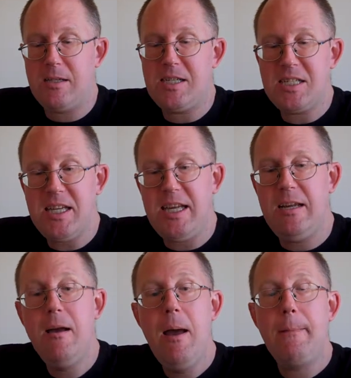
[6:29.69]
to
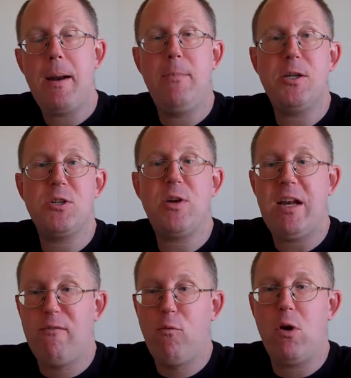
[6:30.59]
see, but I'm also
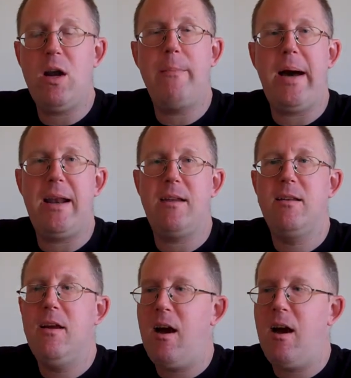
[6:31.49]
kind of worried about it.